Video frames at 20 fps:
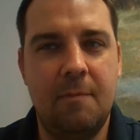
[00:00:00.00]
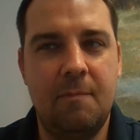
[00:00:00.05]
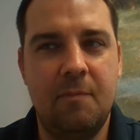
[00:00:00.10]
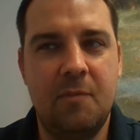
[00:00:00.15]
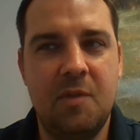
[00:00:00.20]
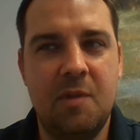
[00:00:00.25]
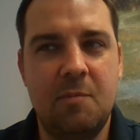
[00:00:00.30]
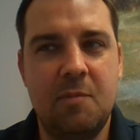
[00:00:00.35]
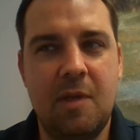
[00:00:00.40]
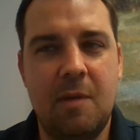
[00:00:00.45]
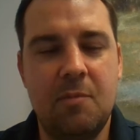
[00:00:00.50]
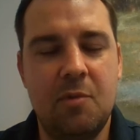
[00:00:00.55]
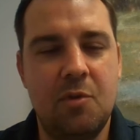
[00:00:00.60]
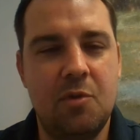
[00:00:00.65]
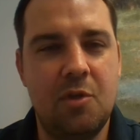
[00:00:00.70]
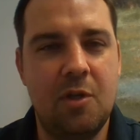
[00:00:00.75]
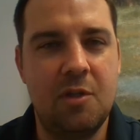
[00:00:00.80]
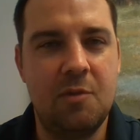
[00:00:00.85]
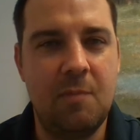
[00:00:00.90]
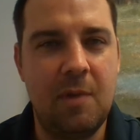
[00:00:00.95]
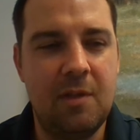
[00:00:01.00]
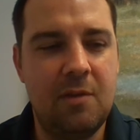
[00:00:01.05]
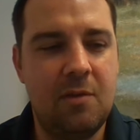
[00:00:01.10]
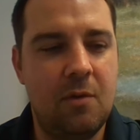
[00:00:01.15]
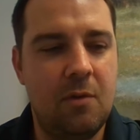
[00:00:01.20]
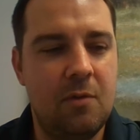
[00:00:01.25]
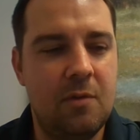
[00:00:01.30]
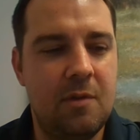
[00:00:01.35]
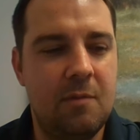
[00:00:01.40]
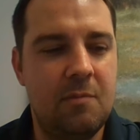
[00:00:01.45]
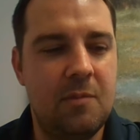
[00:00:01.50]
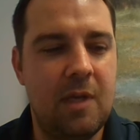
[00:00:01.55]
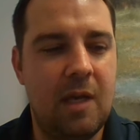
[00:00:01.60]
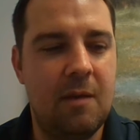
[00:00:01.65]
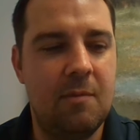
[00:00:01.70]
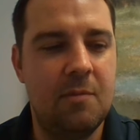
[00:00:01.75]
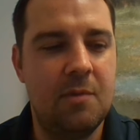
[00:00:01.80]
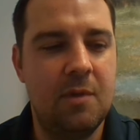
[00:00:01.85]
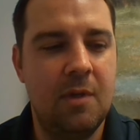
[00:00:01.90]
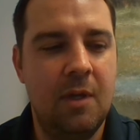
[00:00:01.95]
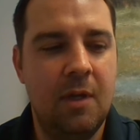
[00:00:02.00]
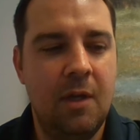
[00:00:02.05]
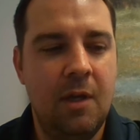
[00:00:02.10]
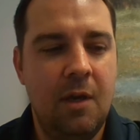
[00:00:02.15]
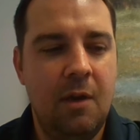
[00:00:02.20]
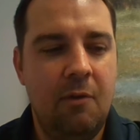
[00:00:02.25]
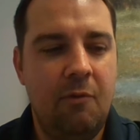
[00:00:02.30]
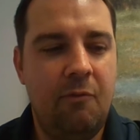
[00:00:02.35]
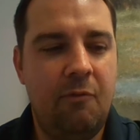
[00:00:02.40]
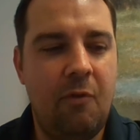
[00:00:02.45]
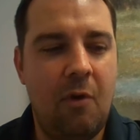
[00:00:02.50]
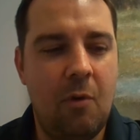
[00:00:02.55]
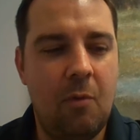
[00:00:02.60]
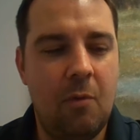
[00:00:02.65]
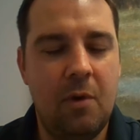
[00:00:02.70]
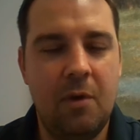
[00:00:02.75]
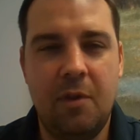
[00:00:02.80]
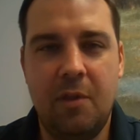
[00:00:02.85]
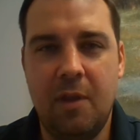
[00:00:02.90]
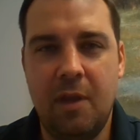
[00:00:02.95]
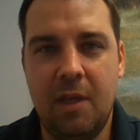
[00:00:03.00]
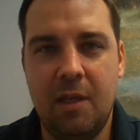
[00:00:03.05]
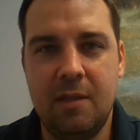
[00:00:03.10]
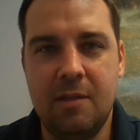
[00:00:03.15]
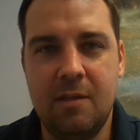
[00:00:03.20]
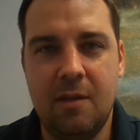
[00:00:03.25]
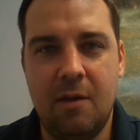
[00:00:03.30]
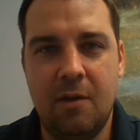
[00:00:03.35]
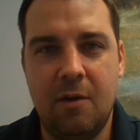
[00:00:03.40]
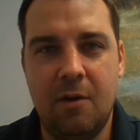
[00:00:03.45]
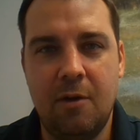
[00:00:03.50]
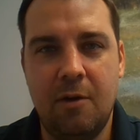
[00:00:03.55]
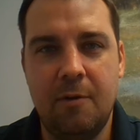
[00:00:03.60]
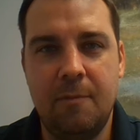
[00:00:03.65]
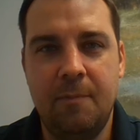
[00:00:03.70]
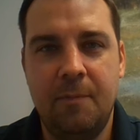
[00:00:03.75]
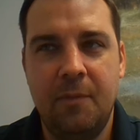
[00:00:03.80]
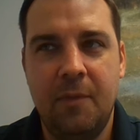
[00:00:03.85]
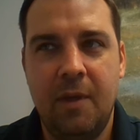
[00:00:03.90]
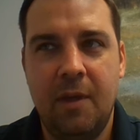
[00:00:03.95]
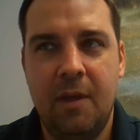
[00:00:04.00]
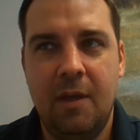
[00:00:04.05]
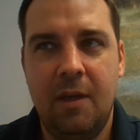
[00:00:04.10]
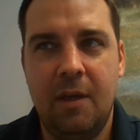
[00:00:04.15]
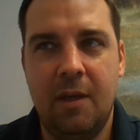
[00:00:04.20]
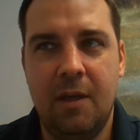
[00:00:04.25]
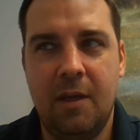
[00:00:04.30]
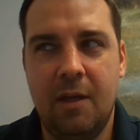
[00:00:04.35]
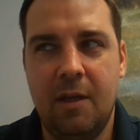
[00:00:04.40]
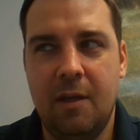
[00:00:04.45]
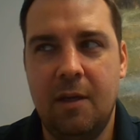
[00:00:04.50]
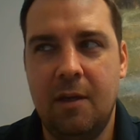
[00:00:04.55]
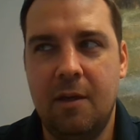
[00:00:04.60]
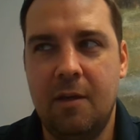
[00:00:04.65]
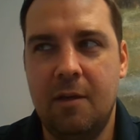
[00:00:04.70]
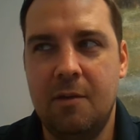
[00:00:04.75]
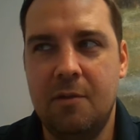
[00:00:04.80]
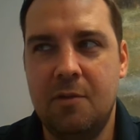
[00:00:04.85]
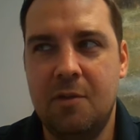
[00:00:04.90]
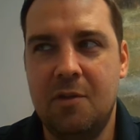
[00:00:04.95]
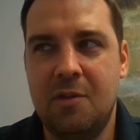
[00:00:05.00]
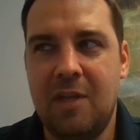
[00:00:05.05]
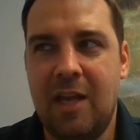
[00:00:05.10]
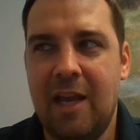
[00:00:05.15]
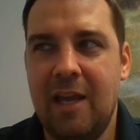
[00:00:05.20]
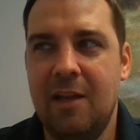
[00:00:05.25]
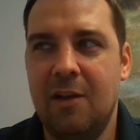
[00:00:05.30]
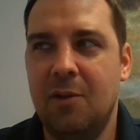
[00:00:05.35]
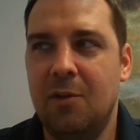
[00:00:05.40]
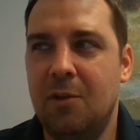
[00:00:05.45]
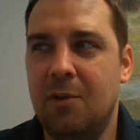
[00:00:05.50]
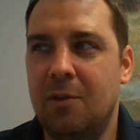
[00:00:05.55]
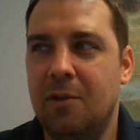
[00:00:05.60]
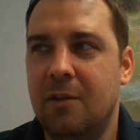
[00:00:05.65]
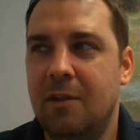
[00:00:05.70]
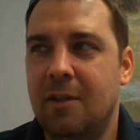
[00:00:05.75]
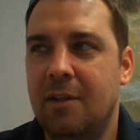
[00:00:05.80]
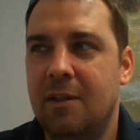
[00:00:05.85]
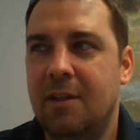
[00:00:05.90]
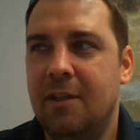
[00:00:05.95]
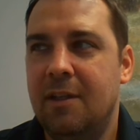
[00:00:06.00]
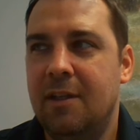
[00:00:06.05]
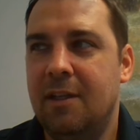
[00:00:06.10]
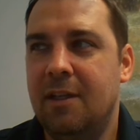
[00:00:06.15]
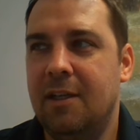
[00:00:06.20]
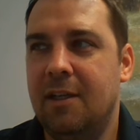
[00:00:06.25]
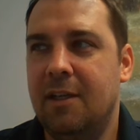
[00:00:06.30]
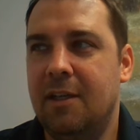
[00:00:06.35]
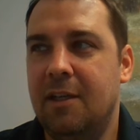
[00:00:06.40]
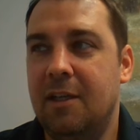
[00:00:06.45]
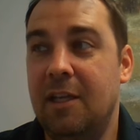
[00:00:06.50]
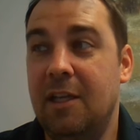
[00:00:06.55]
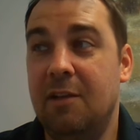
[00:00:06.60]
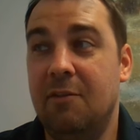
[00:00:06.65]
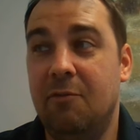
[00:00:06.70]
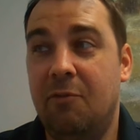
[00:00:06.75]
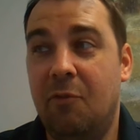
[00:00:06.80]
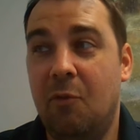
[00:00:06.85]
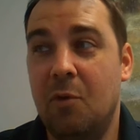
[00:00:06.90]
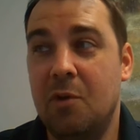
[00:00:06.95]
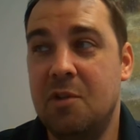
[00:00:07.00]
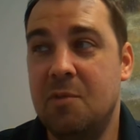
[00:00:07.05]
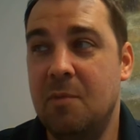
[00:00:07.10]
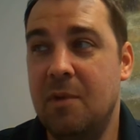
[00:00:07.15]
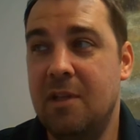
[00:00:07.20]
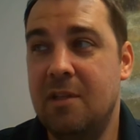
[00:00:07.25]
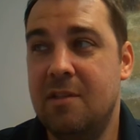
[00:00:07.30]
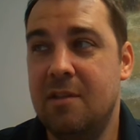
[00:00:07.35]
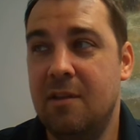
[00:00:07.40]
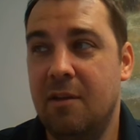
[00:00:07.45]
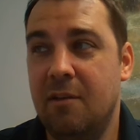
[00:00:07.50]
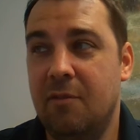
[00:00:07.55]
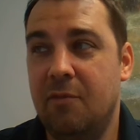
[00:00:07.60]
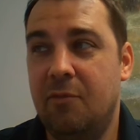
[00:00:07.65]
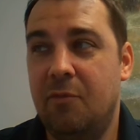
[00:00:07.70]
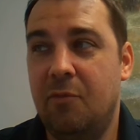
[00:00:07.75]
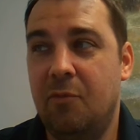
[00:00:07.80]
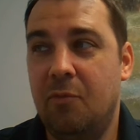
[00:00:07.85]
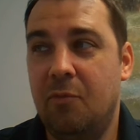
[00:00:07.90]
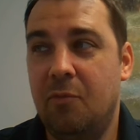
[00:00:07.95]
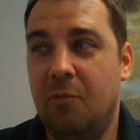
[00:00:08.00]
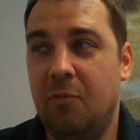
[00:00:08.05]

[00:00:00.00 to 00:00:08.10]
Sometimes are judgmental, sometimes forward things that are societal enforcements of